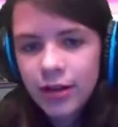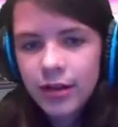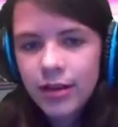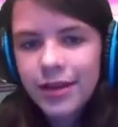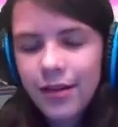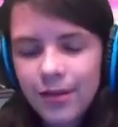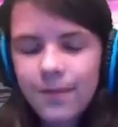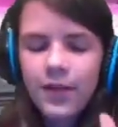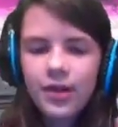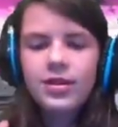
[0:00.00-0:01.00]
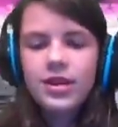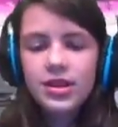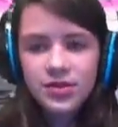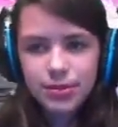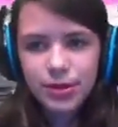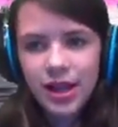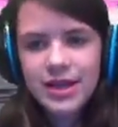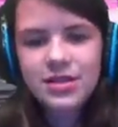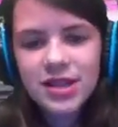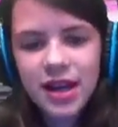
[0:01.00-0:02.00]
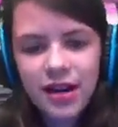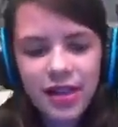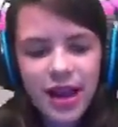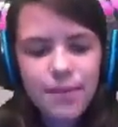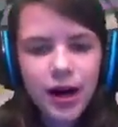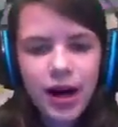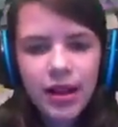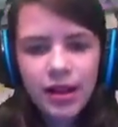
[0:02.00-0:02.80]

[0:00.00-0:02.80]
They're very usable, as you saw on that bot.